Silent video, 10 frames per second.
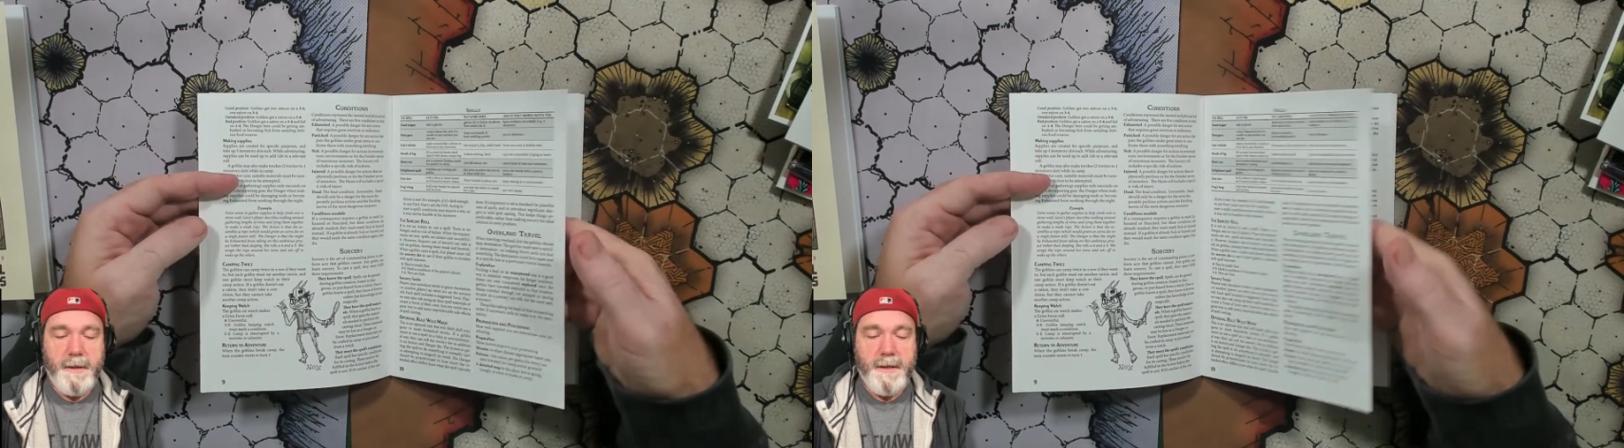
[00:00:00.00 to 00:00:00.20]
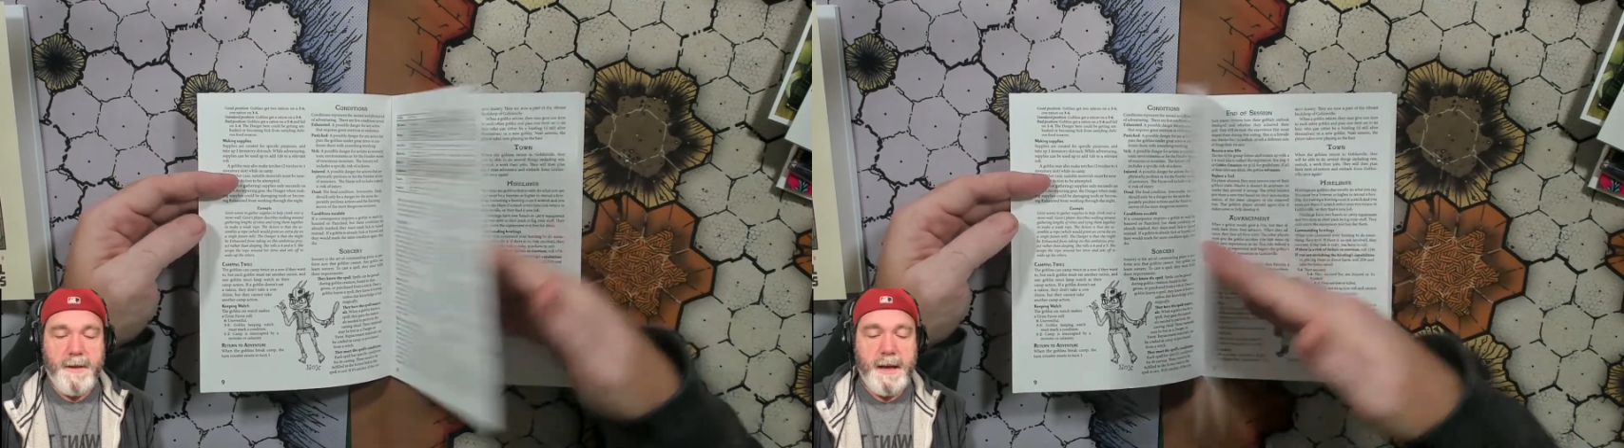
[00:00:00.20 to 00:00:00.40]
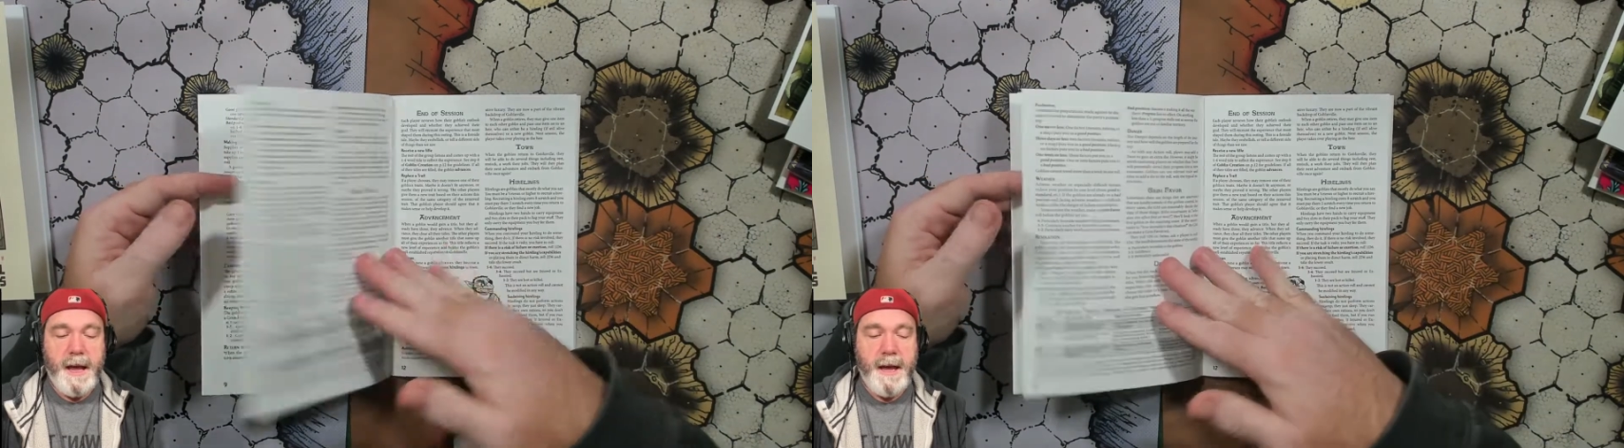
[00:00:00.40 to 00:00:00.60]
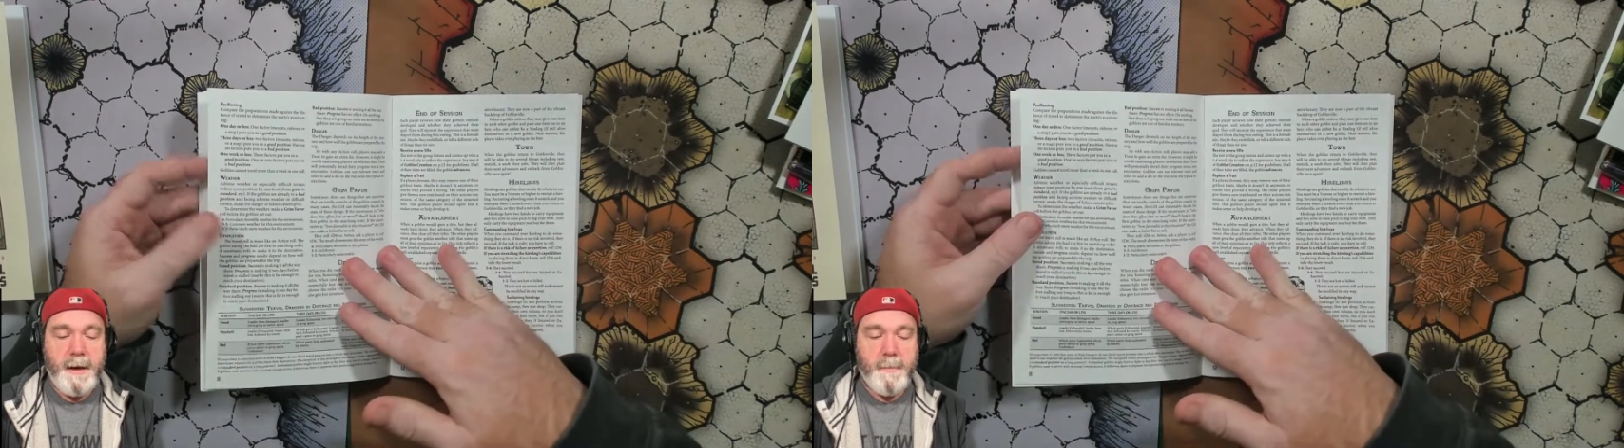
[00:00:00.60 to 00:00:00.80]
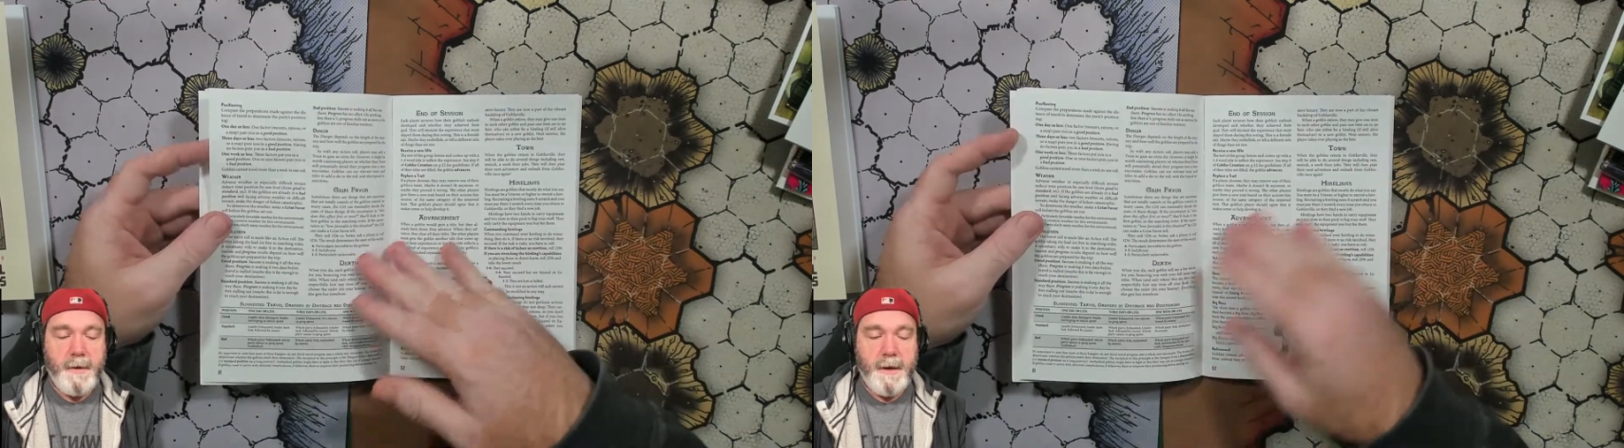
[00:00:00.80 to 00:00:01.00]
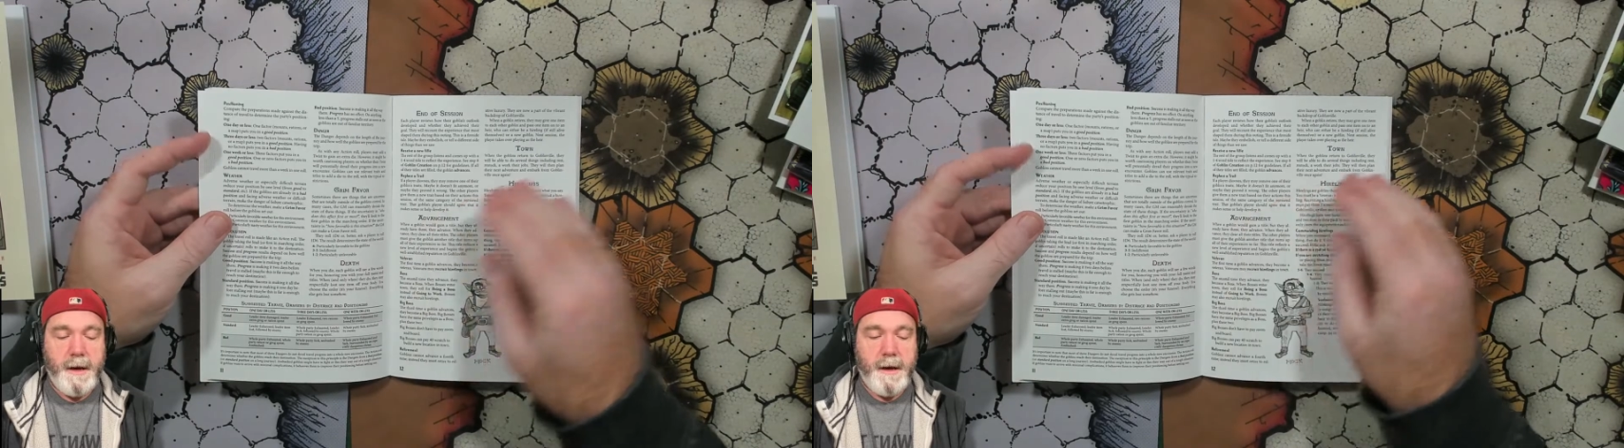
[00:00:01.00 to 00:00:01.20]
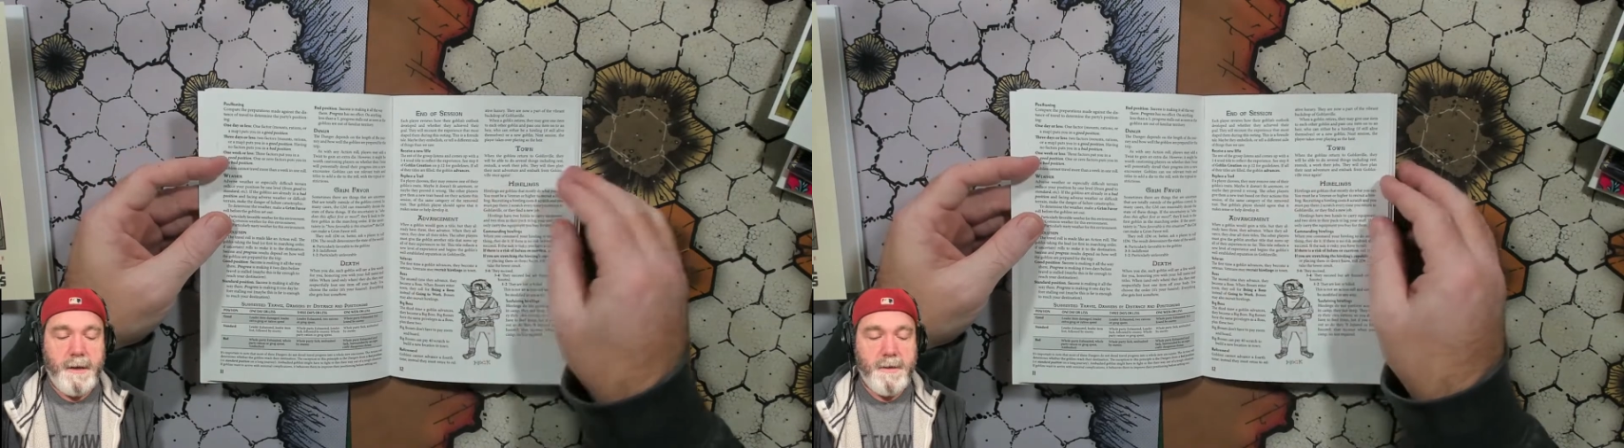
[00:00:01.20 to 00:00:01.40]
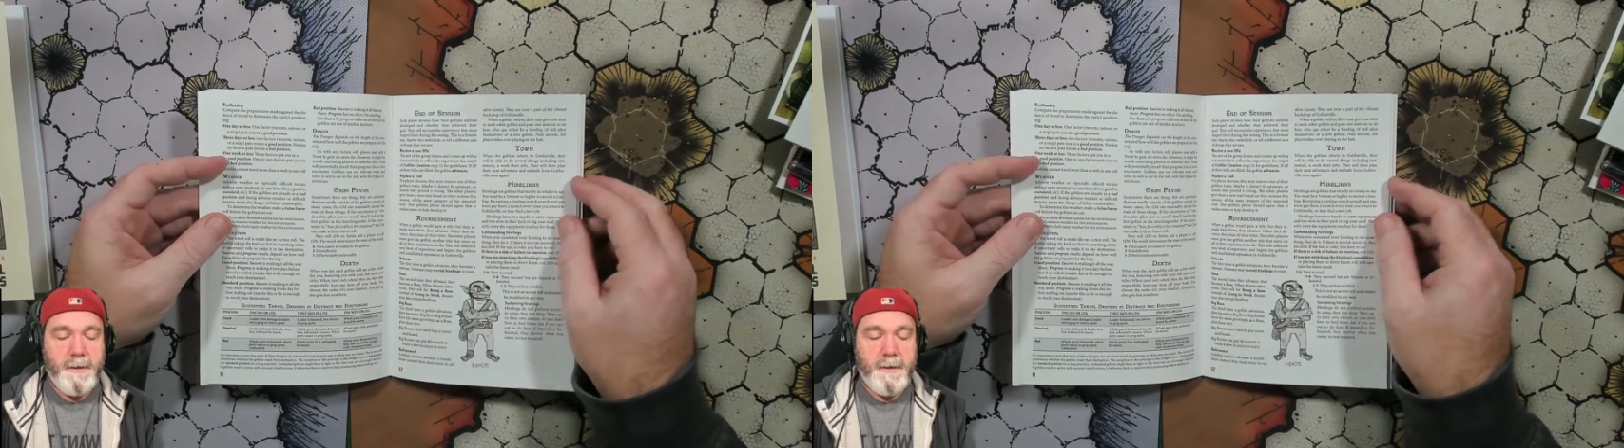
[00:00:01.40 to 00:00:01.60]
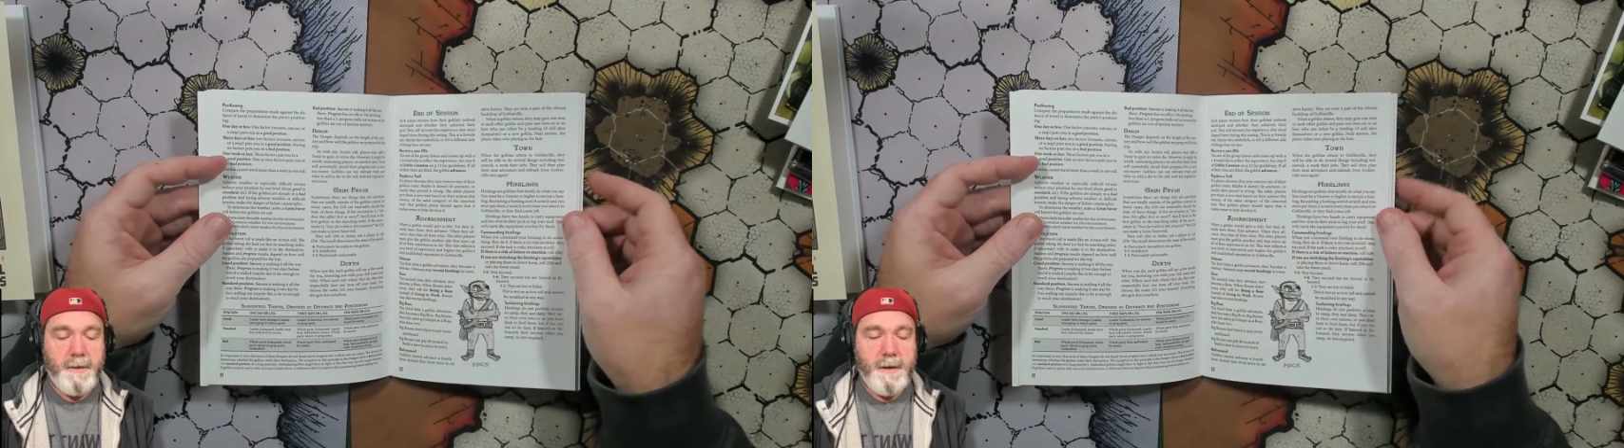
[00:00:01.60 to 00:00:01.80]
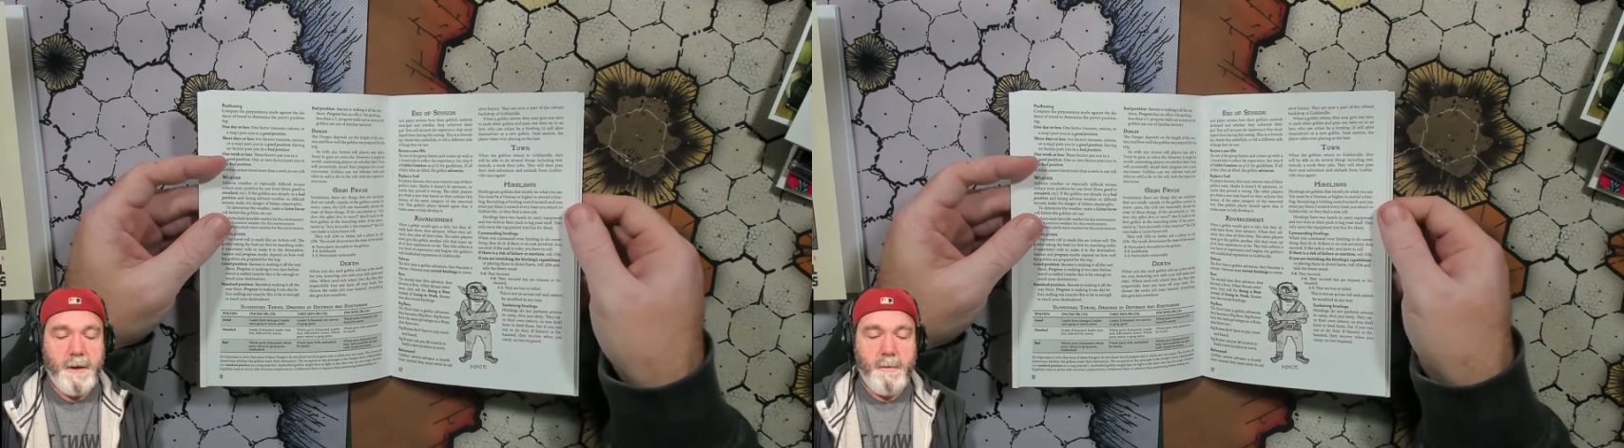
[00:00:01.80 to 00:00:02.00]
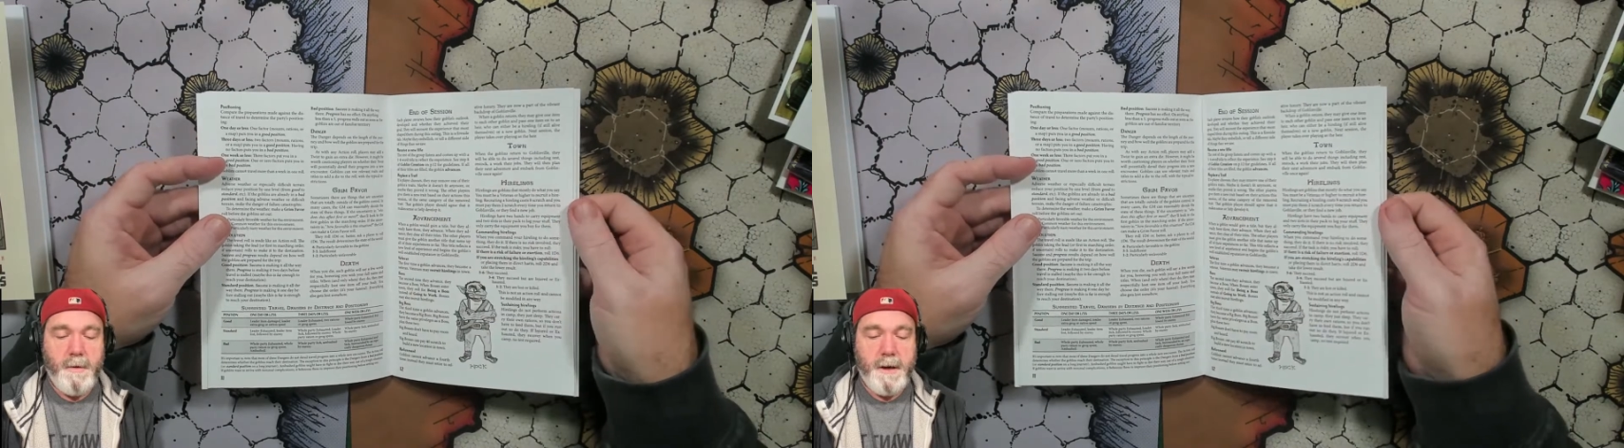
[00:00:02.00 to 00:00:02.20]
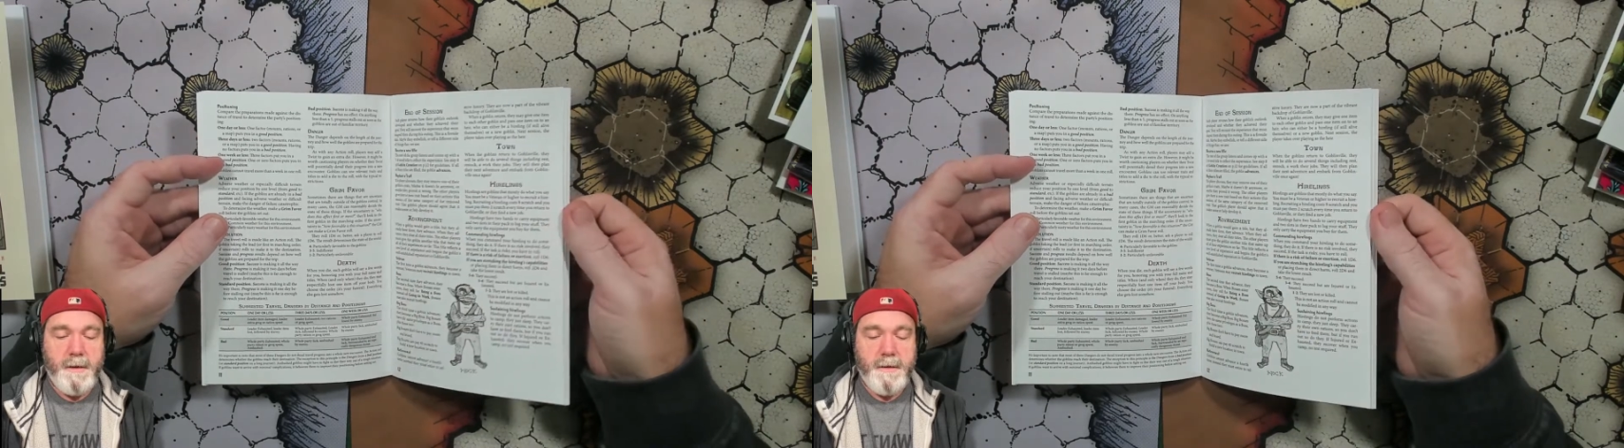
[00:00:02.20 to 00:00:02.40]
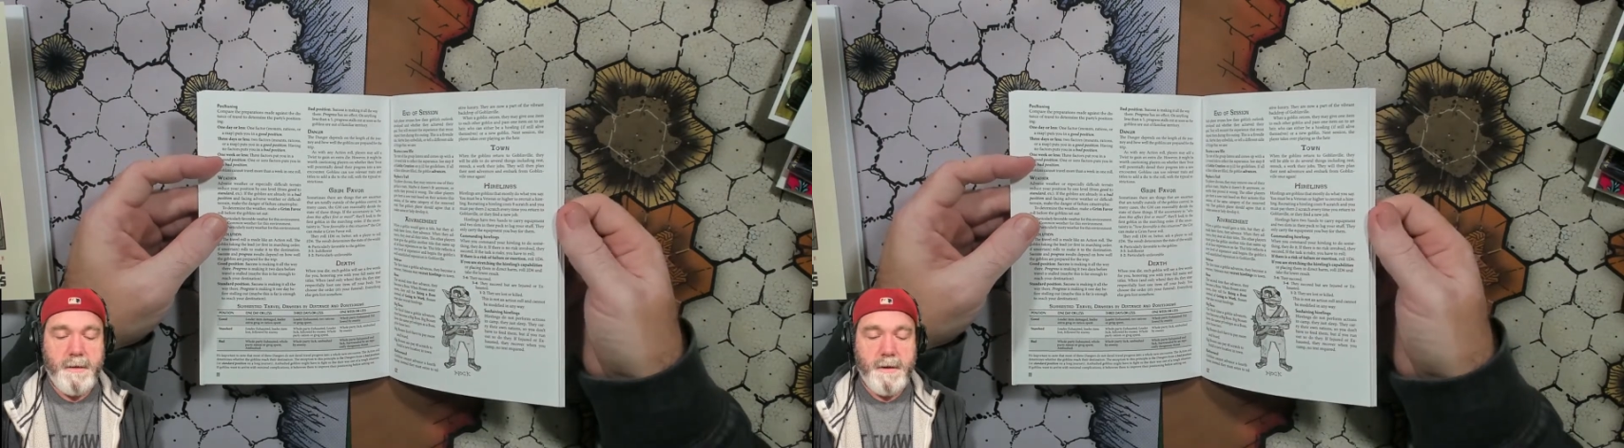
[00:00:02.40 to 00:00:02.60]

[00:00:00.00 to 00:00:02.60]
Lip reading: this game just to see what